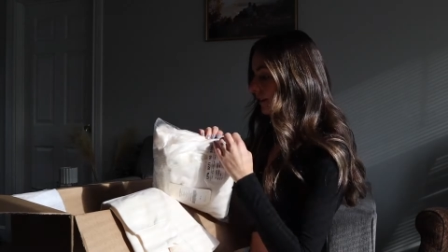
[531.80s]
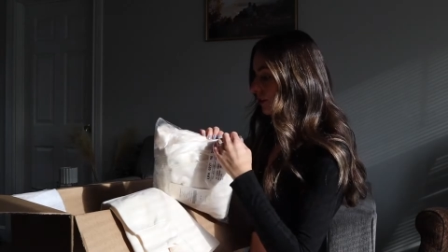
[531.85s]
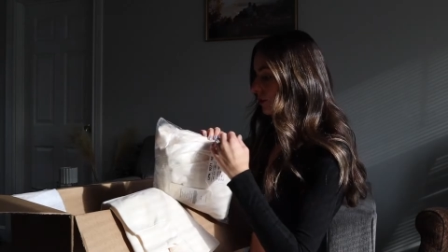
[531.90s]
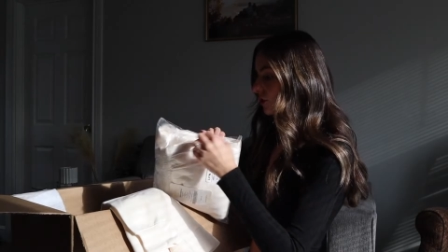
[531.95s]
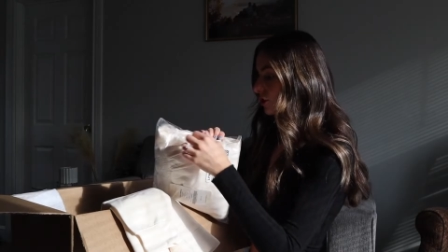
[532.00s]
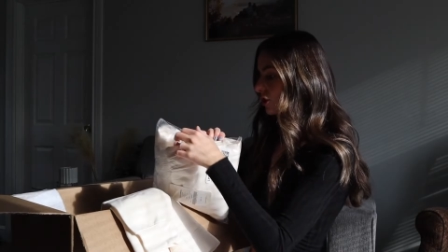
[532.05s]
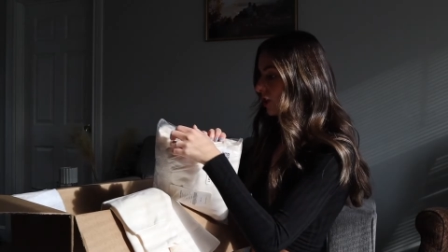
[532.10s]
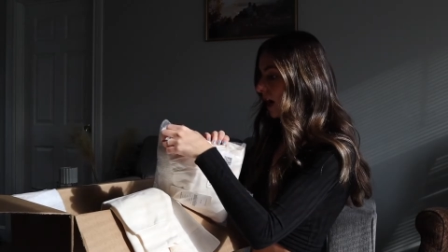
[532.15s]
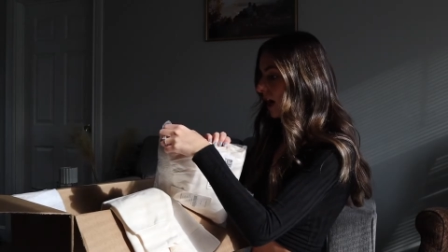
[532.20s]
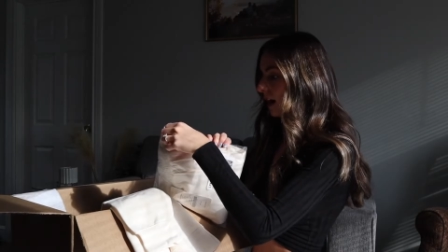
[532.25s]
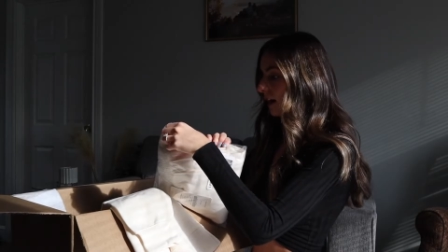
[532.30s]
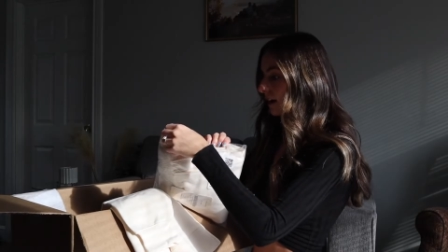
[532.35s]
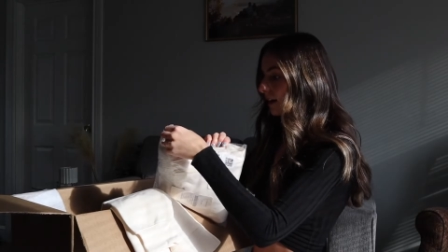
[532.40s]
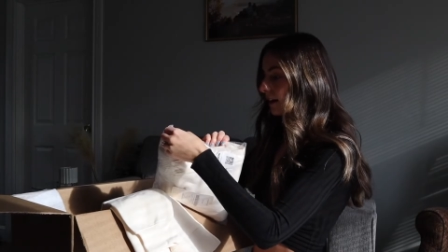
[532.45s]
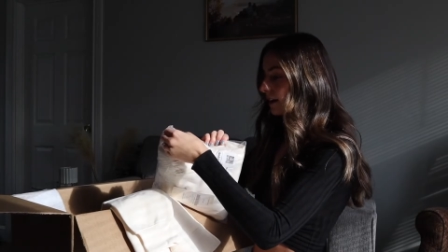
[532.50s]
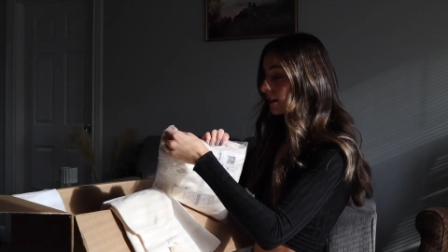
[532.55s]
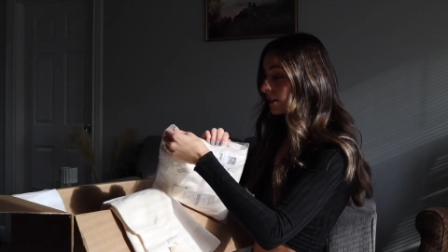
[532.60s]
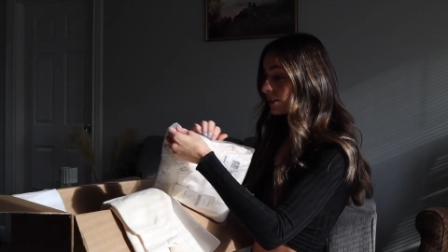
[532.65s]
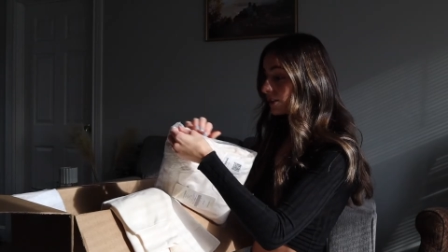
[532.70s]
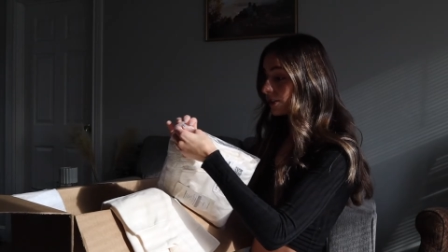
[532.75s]
The
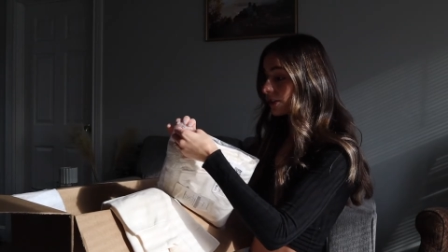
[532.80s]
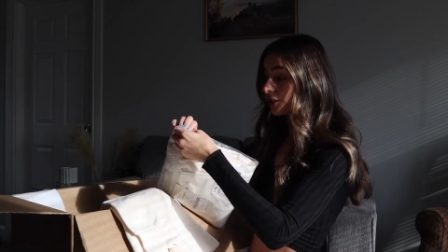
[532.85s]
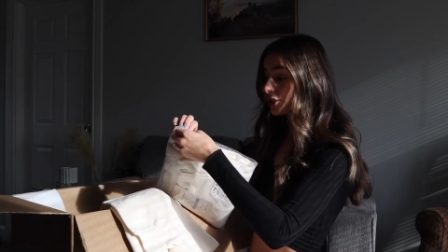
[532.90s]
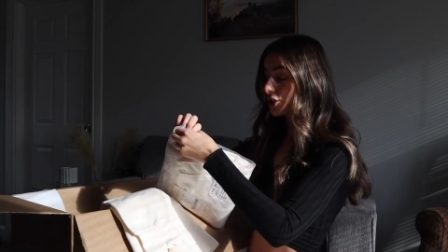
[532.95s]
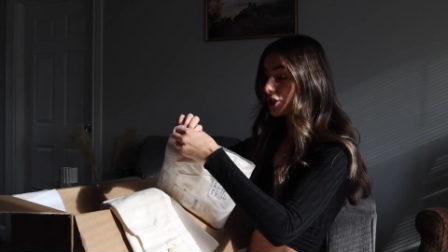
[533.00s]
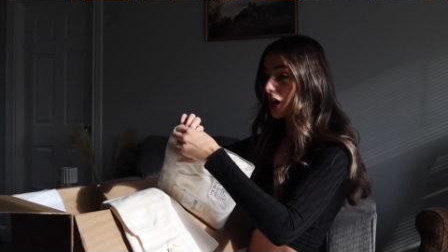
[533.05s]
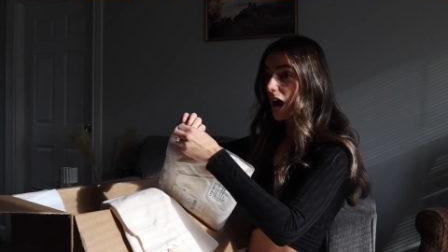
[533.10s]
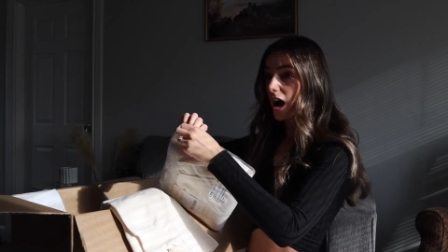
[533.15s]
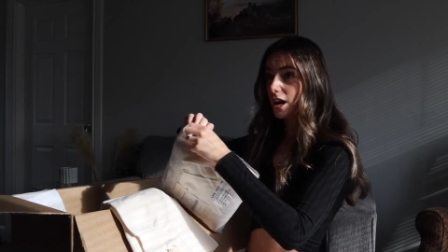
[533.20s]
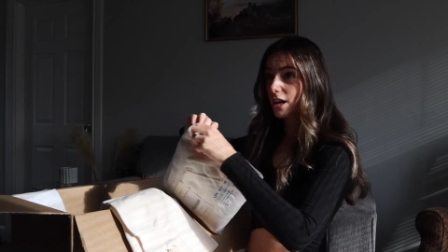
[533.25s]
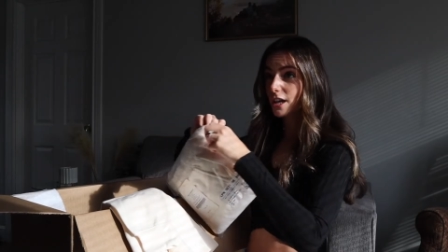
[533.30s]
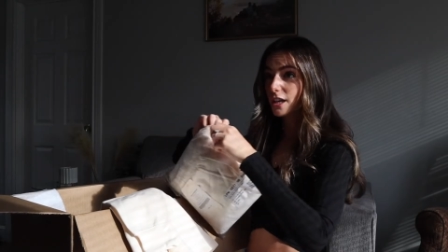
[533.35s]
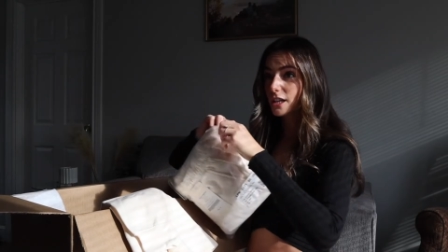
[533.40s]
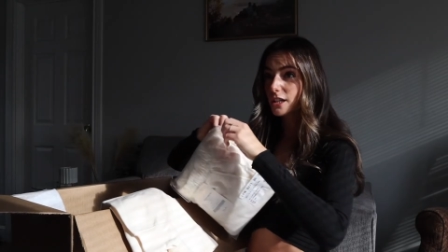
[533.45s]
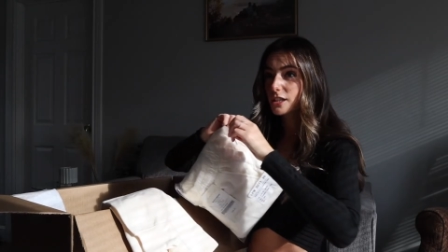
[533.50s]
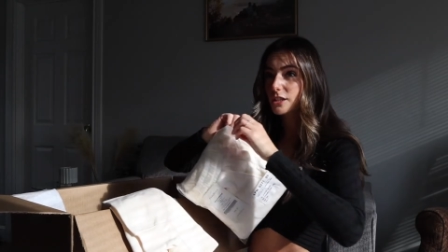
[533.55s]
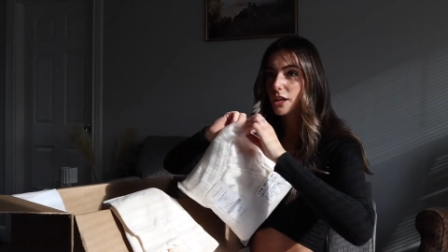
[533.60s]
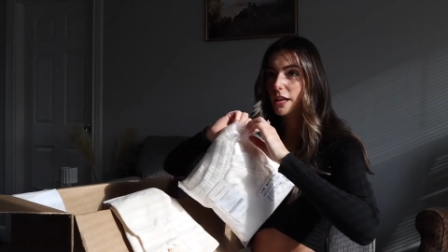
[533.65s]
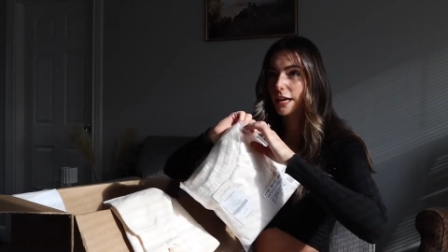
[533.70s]
joggers, the joggers,